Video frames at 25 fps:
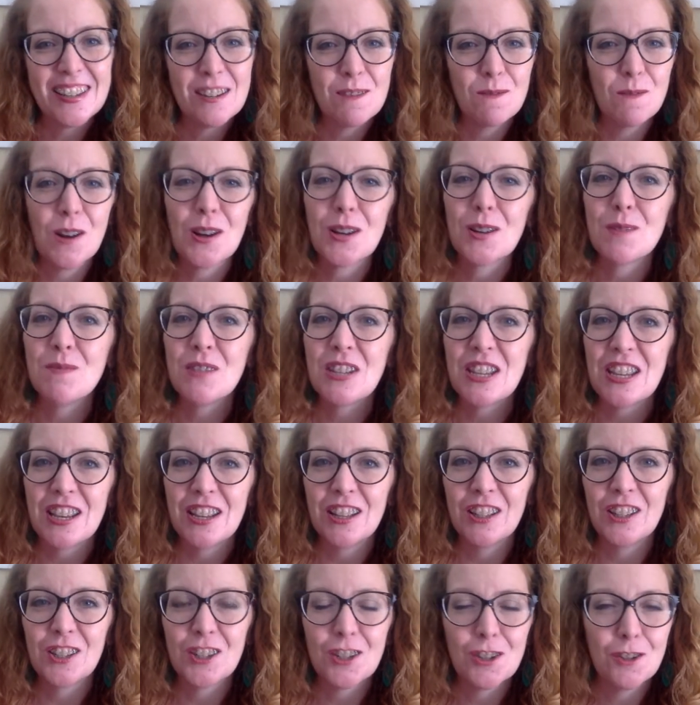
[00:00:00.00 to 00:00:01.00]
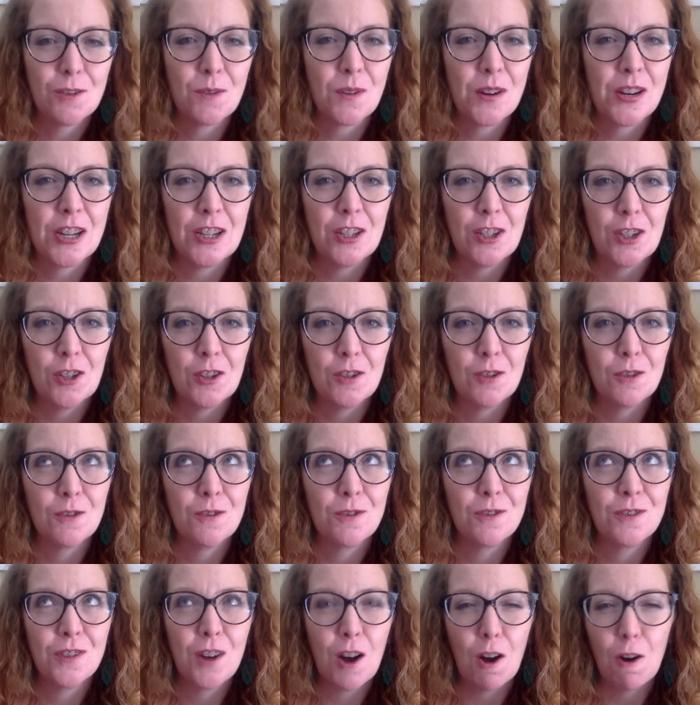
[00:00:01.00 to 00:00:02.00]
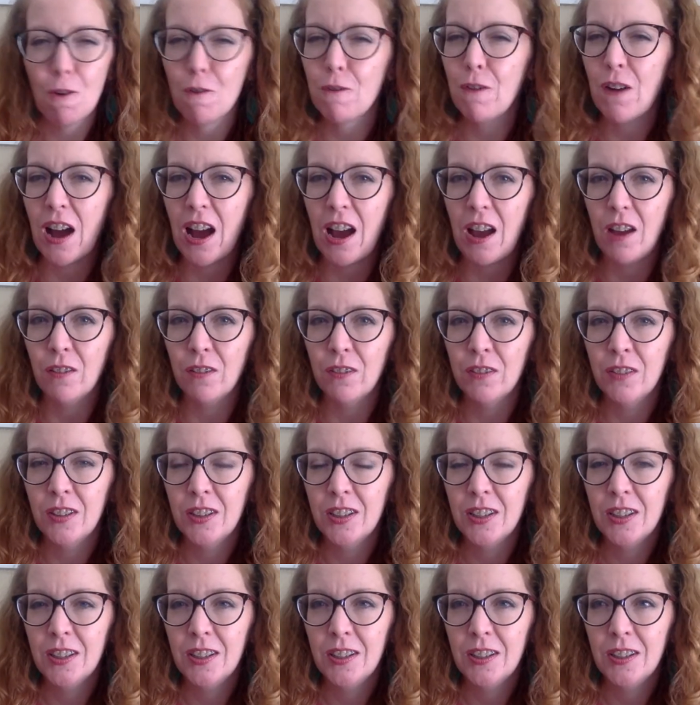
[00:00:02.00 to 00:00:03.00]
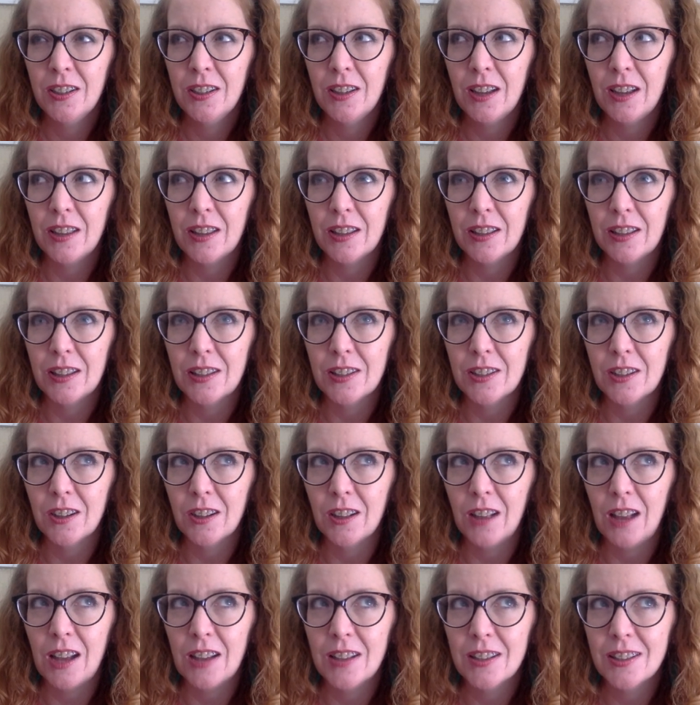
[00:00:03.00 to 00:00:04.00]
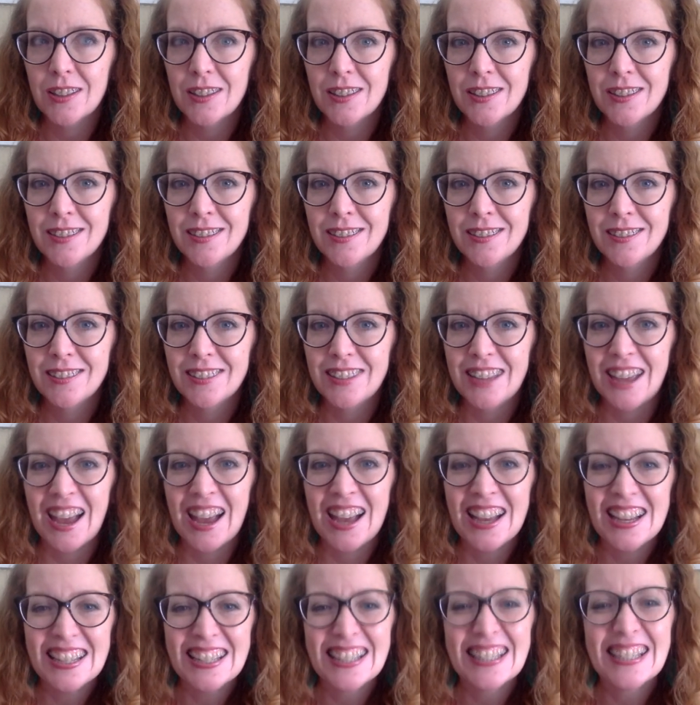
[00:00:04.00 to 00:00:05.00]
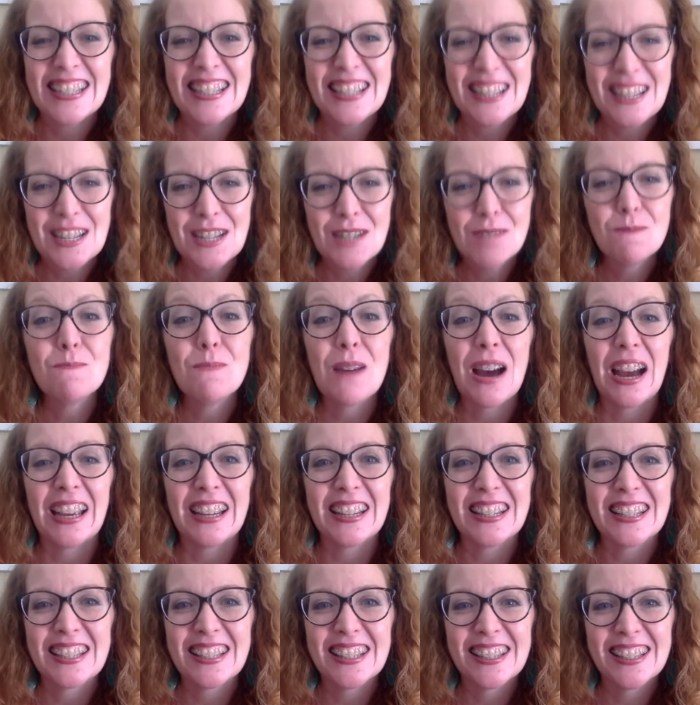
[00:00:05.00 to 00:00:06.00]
Welcome to English 2205. I think that's our class. Yeah. Bye.